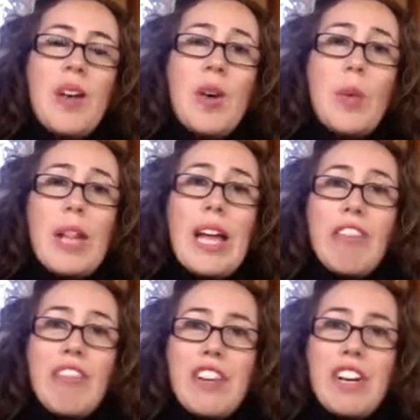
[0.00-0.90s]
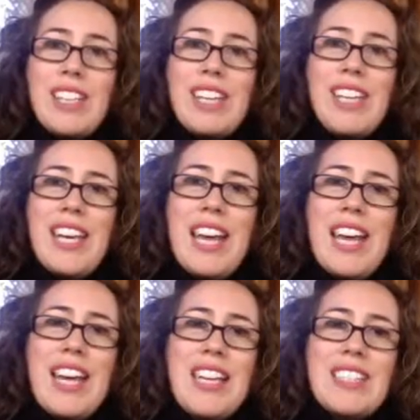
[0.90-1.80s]
Well, have fun,
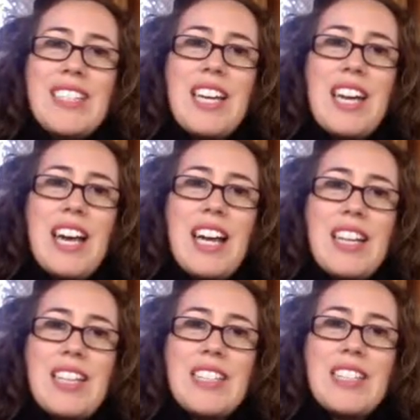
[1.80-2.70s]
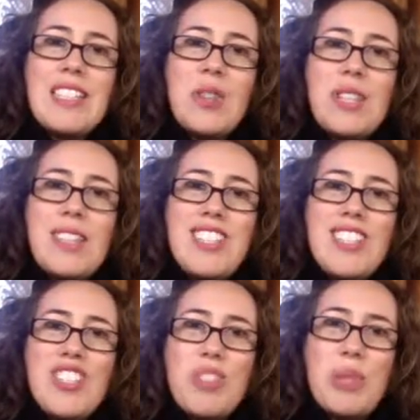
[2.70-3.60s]
and I'll see you in the
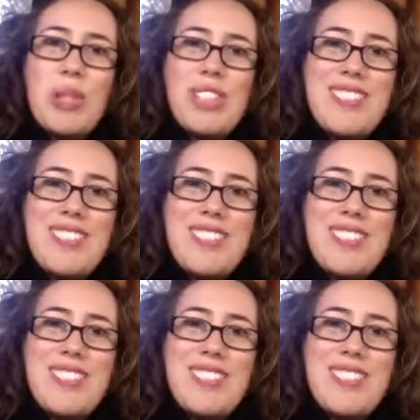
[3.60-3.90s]
discussion boards.